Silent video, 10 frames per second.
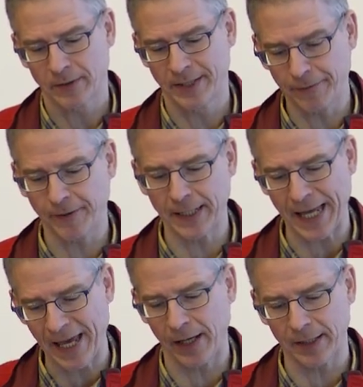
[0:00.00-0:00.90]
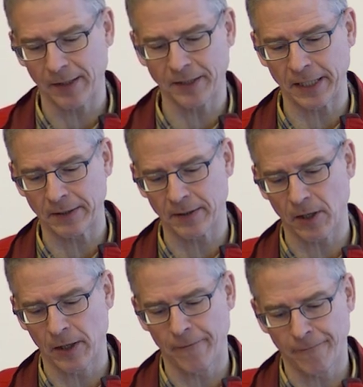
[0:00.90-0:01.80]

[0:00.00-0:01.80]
different areas that, uh,